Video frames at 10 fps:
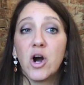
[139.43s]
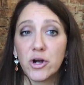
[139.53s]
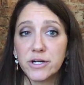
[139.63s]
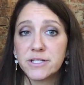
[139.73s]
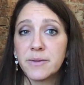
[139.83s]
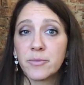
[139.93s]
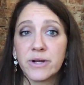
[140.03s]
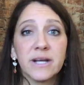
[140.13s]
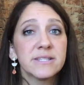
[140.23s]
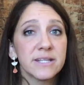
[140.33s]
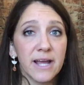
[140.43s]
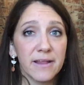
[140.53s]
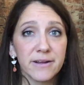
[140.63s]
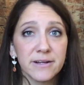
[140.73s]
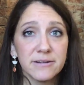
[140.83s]
art can bring us
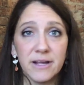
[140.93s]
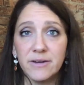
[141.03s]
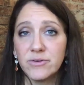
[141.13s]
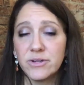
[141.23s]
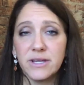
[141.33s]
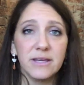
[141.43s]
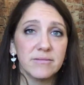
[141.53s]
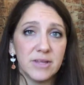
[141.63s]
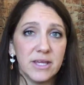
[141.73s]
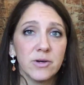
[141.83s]
together and really